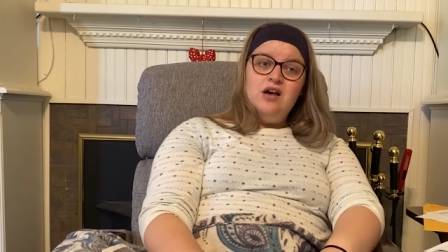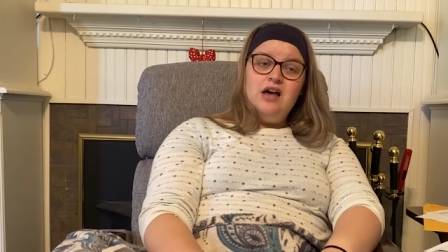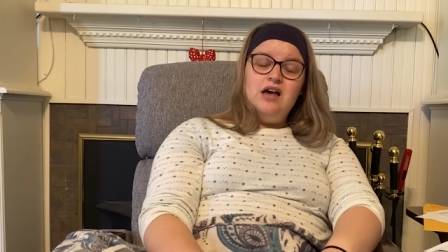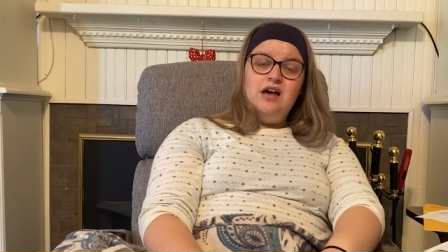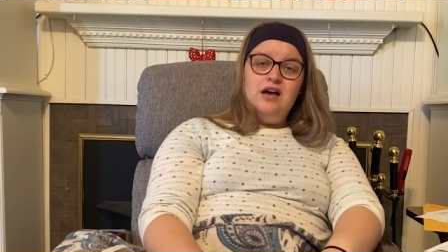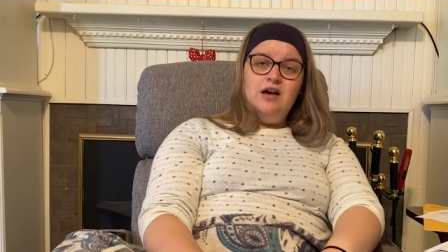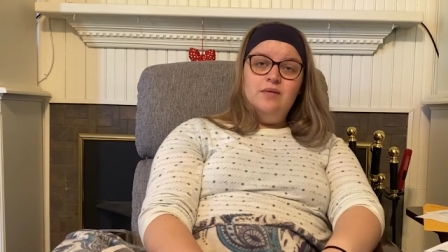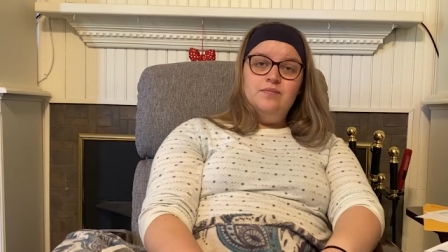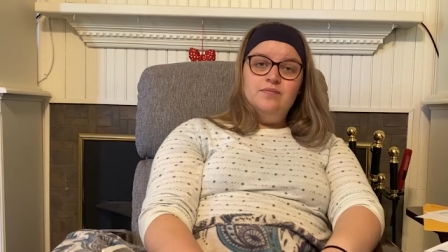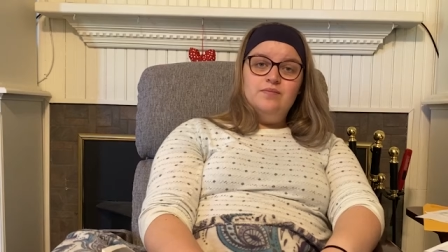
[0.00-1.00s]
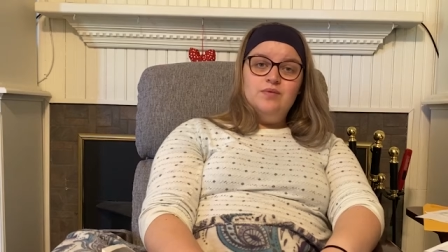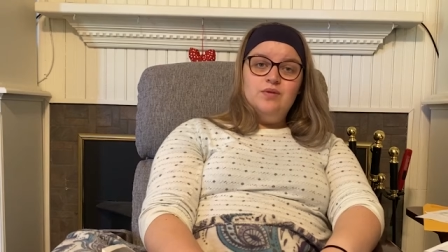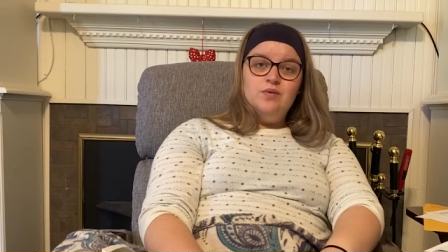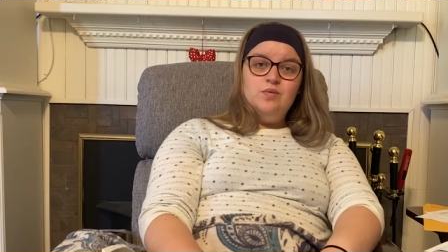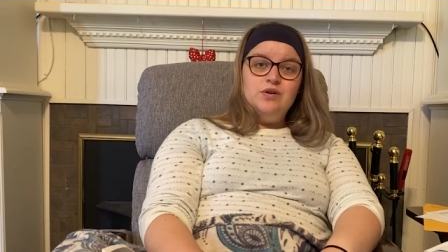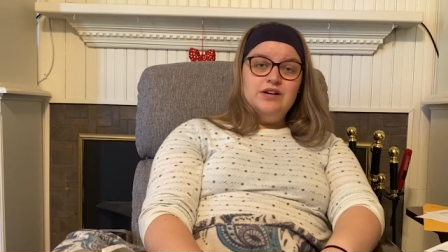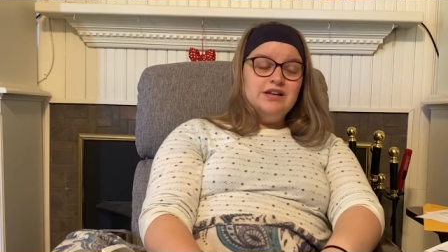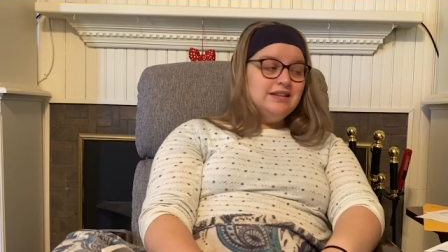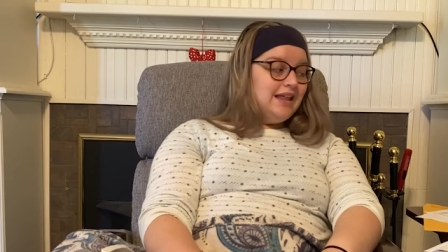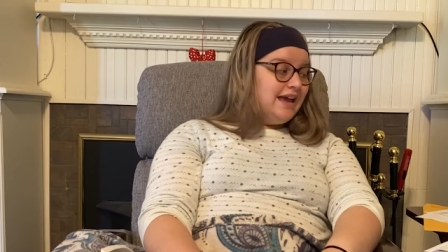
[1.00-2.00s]
um,
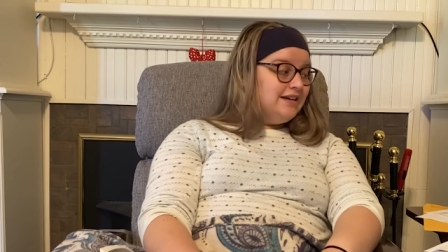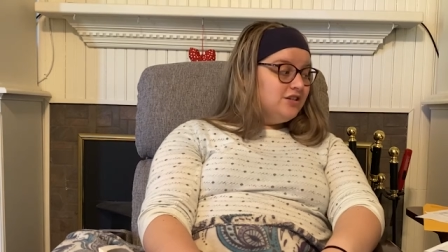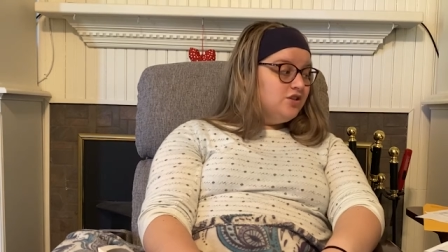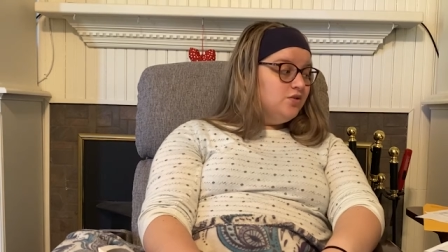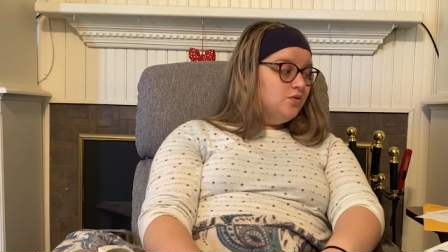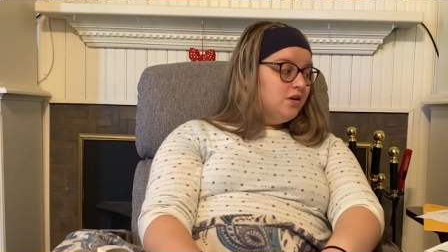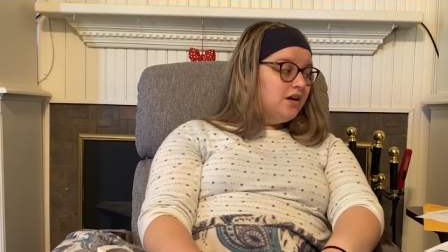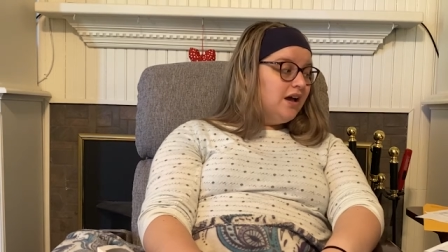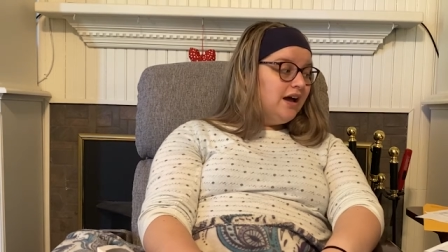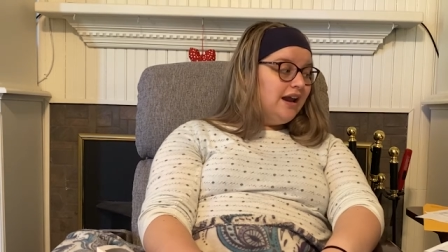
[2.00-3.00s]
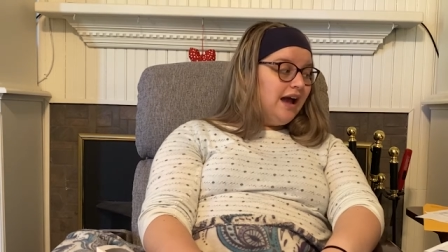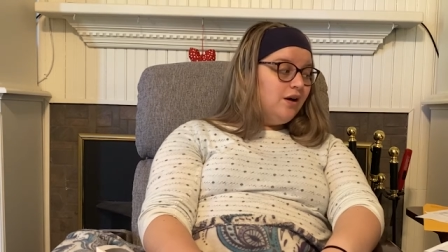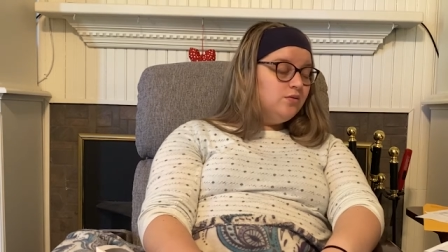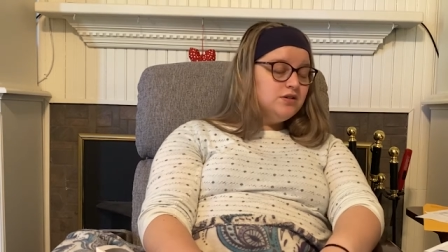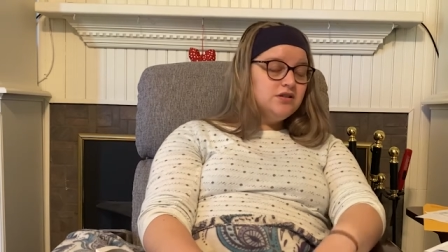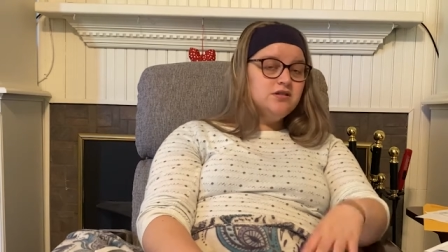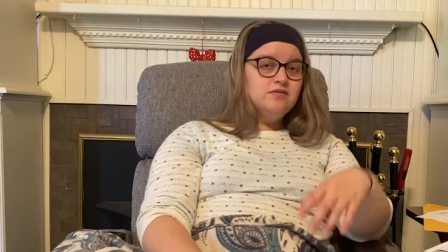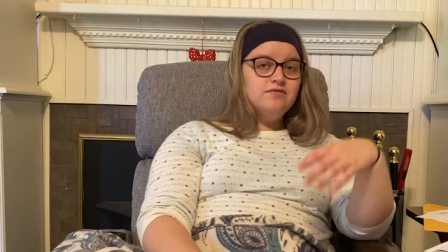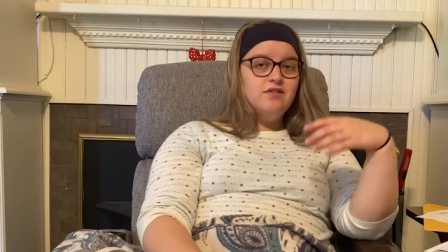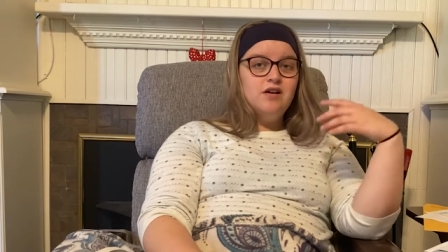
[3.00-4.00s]
would like to cut out
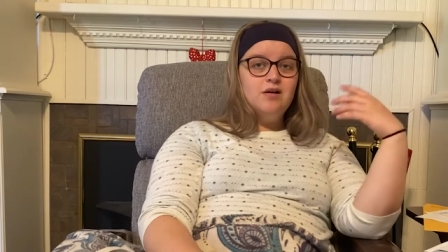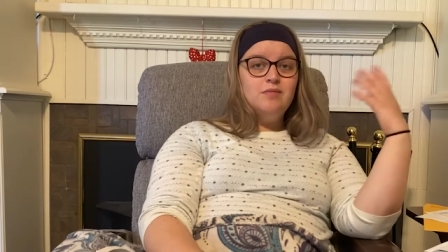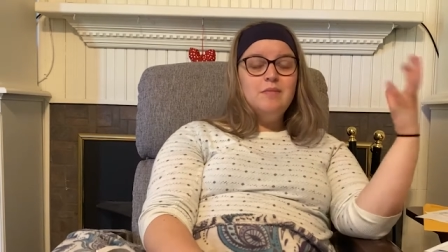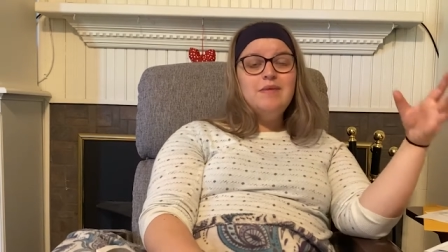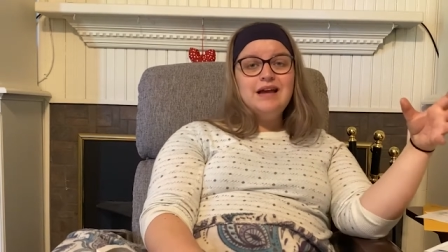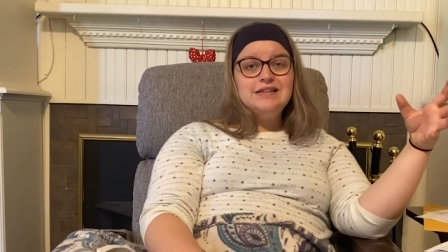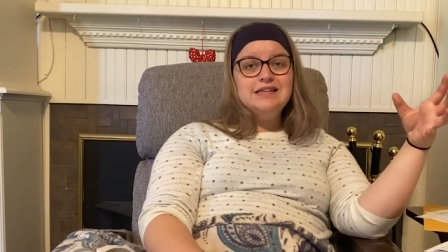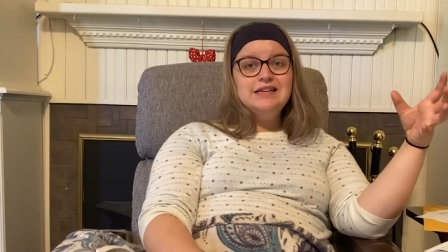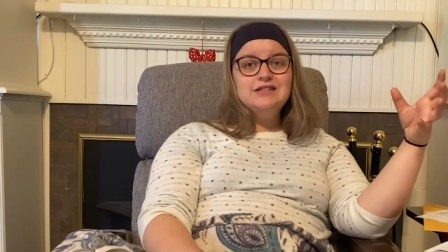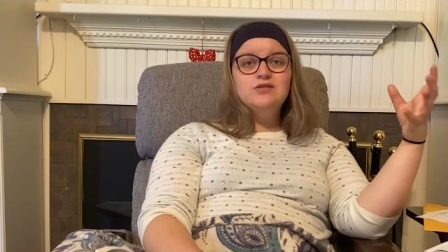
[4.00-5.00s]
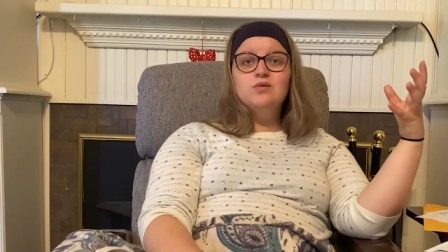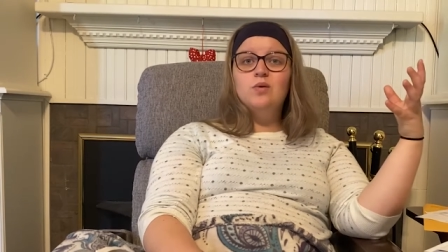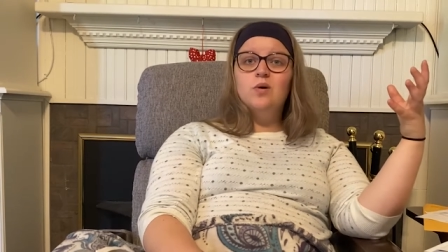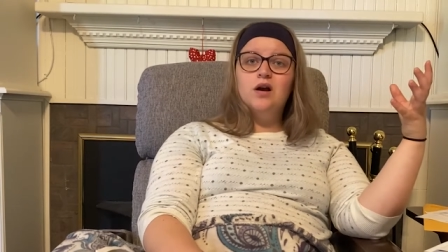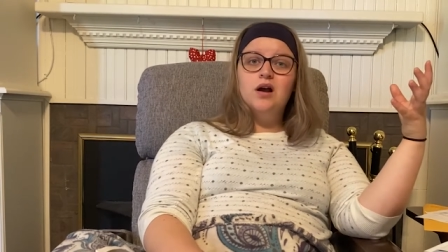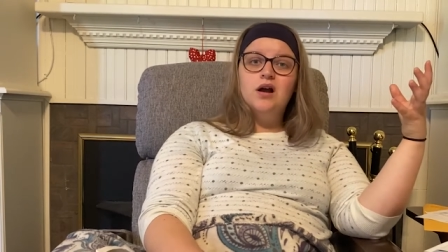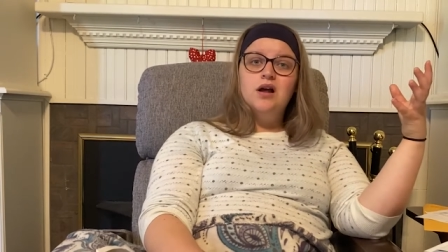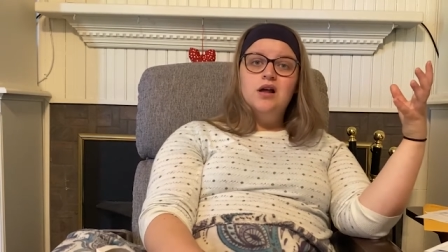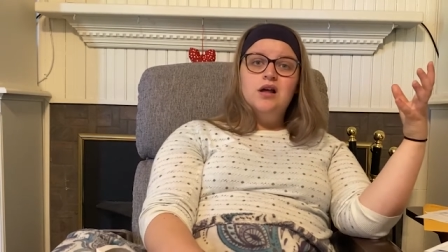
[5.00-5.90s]
from magazines or